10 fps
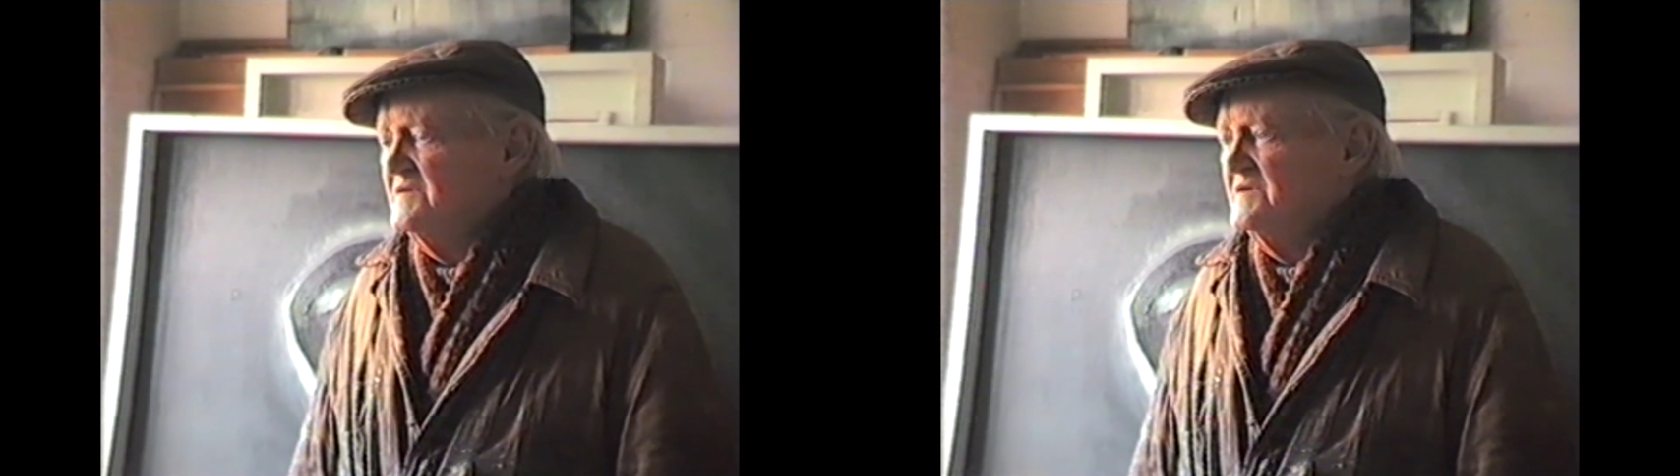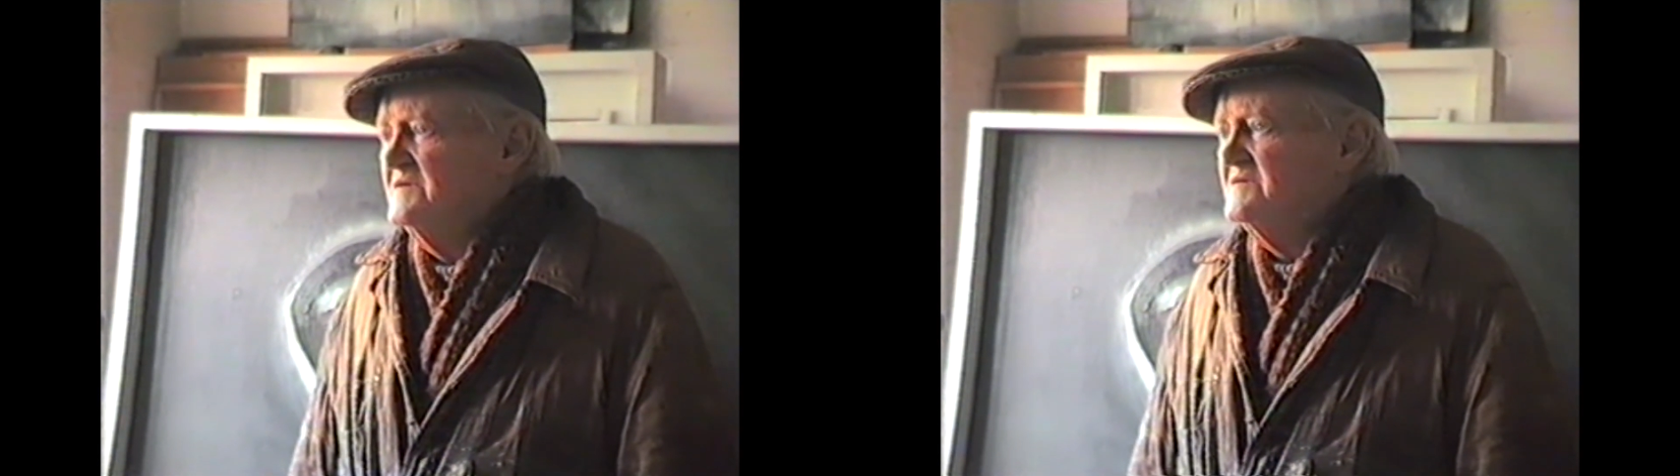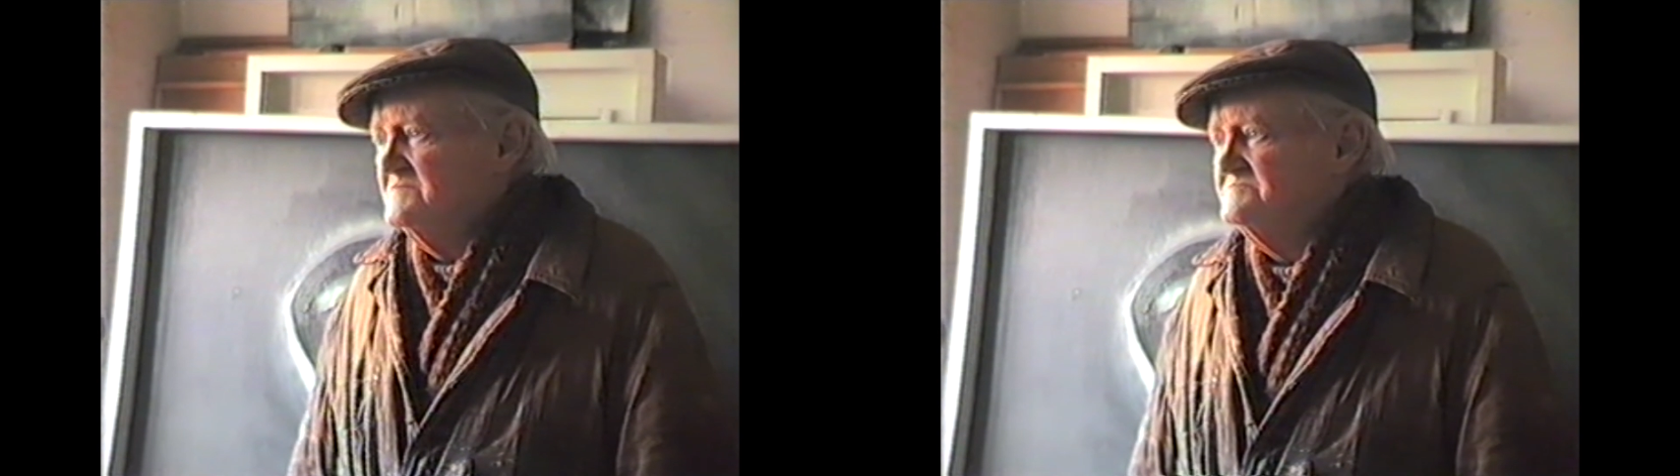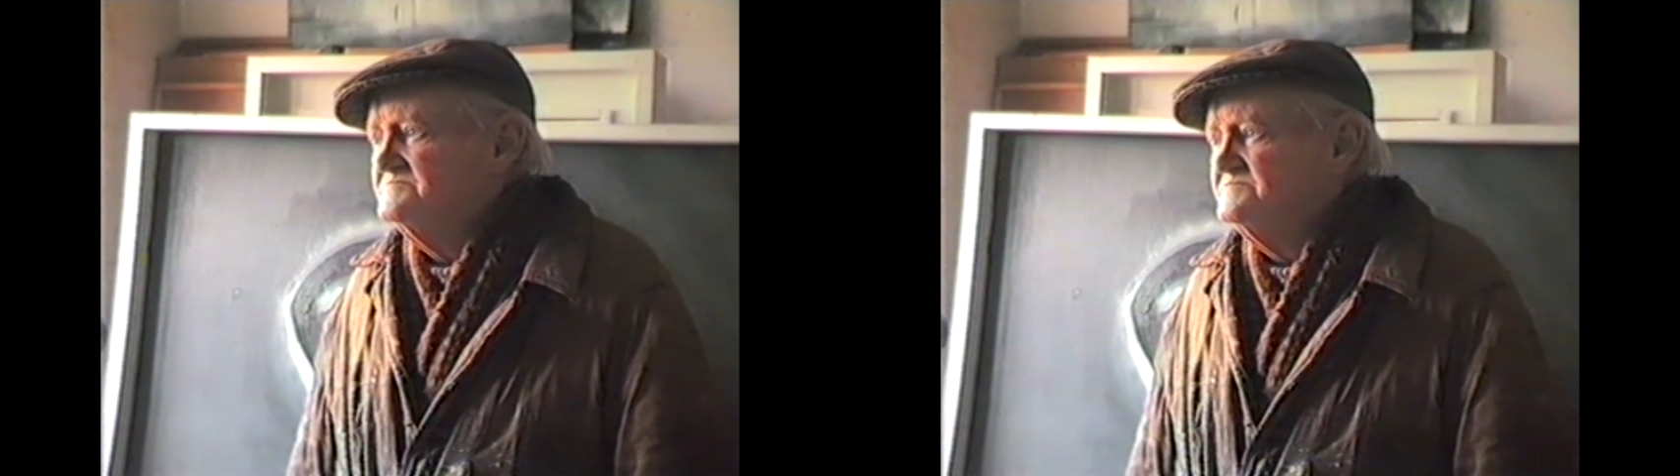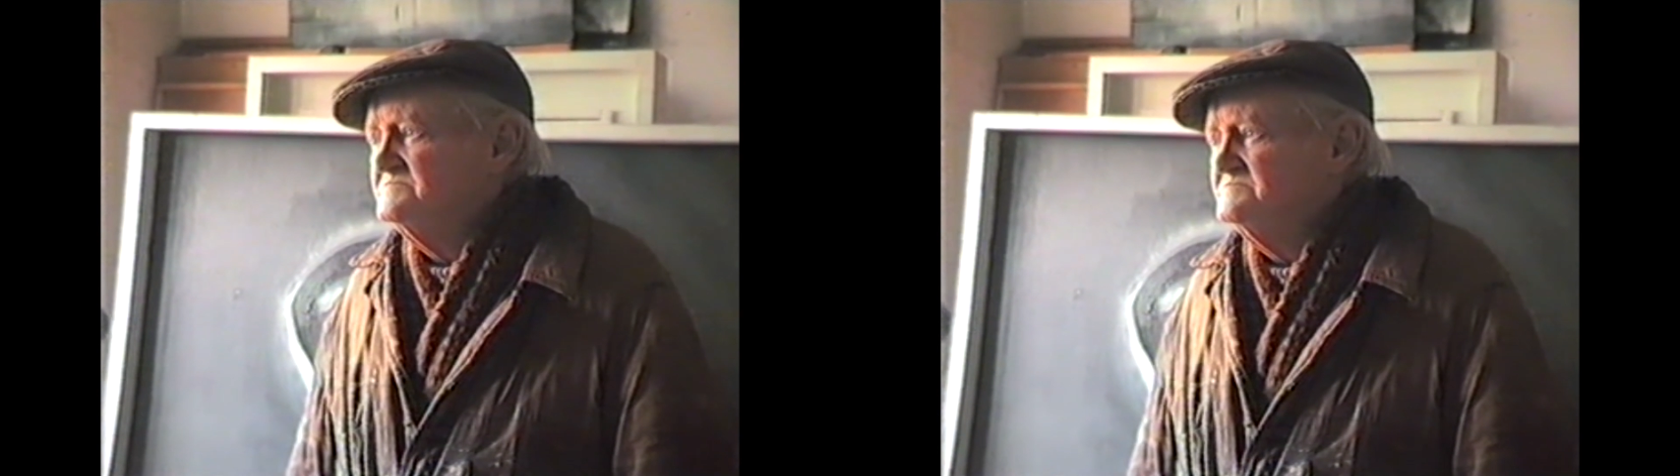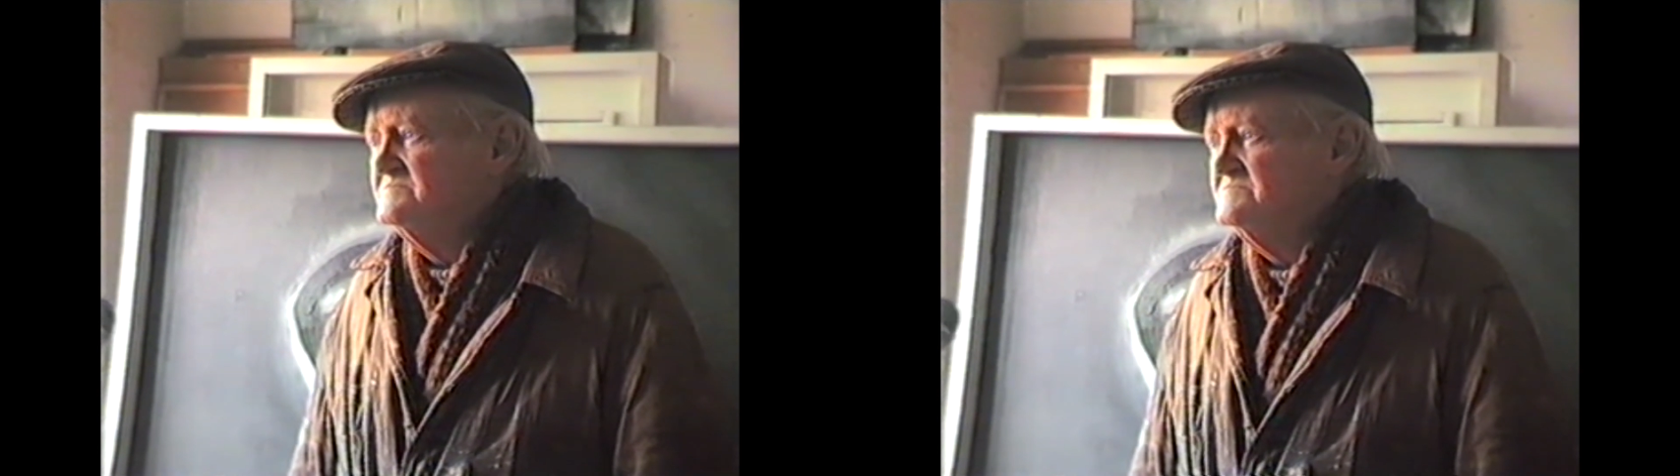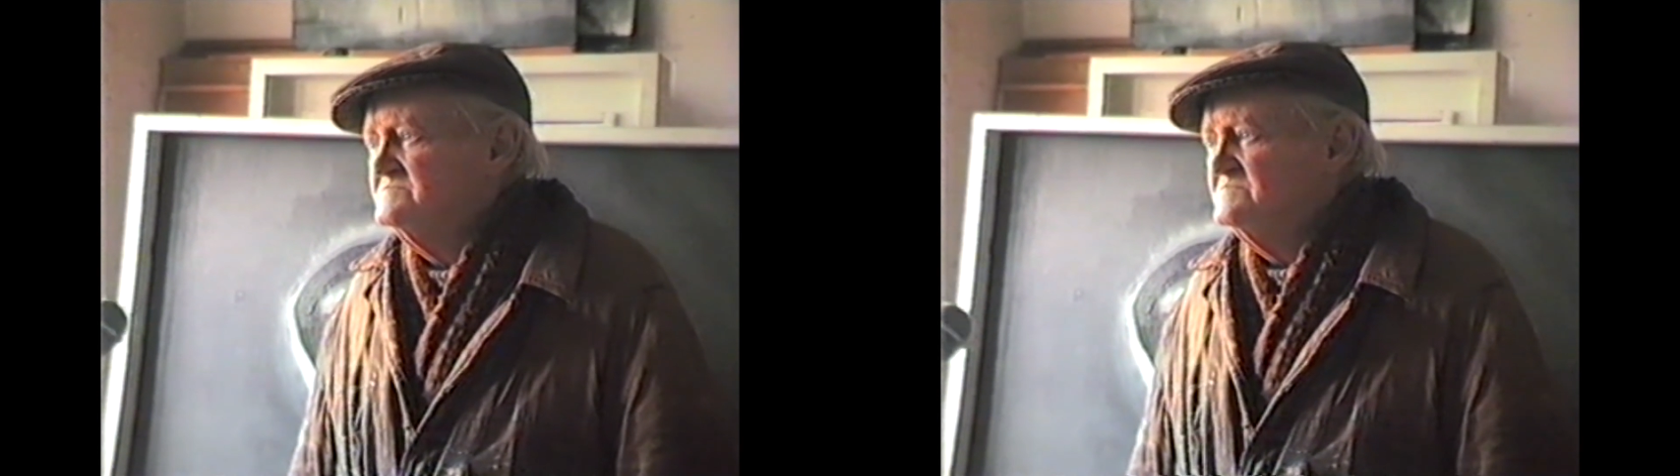Will you tell me about her?